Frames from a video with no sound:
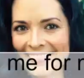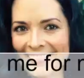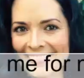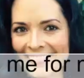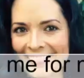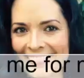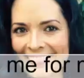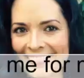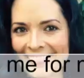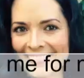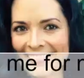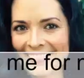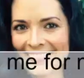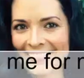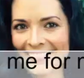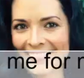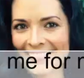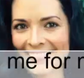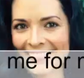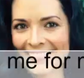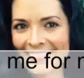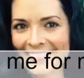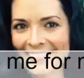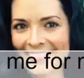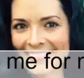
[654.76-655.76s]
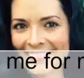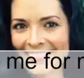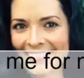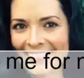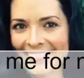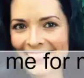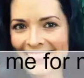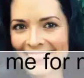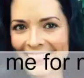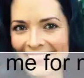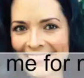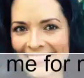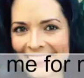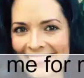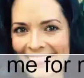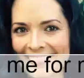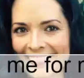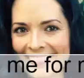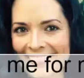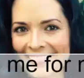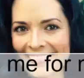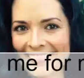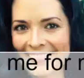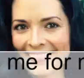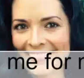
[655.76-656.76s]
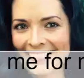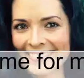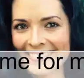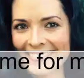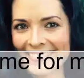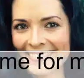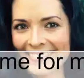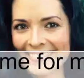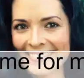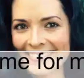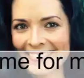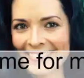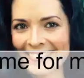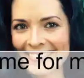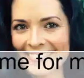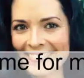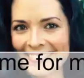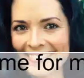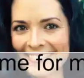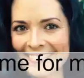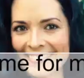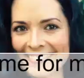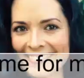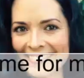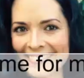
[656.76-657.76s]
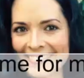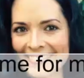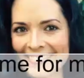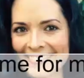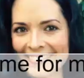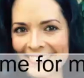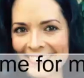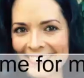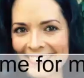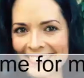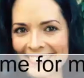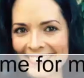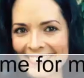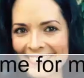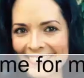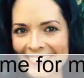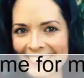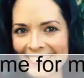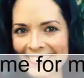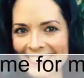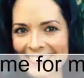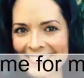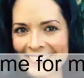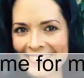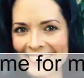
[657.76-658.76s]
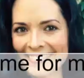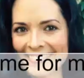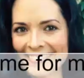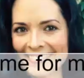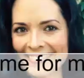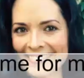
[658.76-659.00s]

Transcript: No one is speaking in this clip.